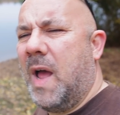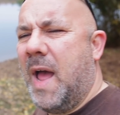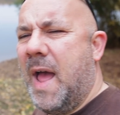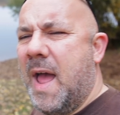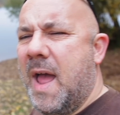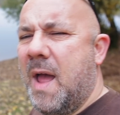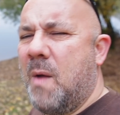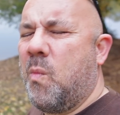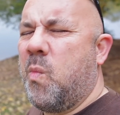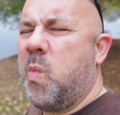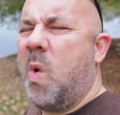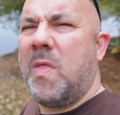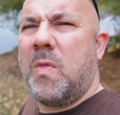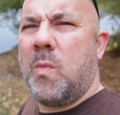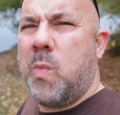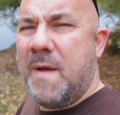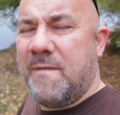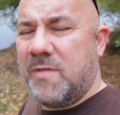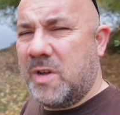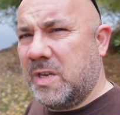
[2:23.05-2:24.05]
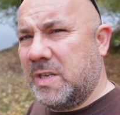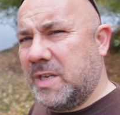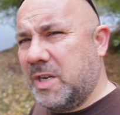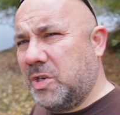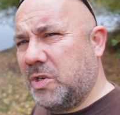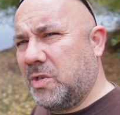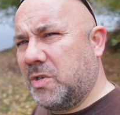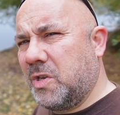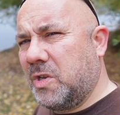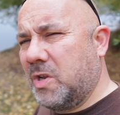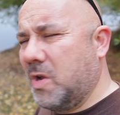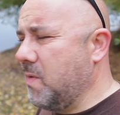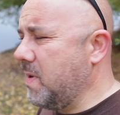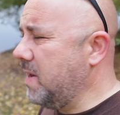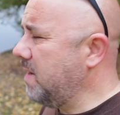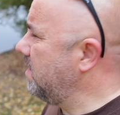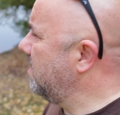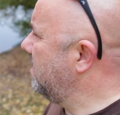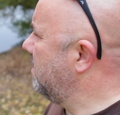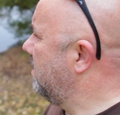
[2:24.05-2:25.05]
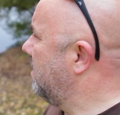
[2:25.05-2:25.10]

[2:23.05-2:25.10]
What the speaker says: and what the weather conditions are doing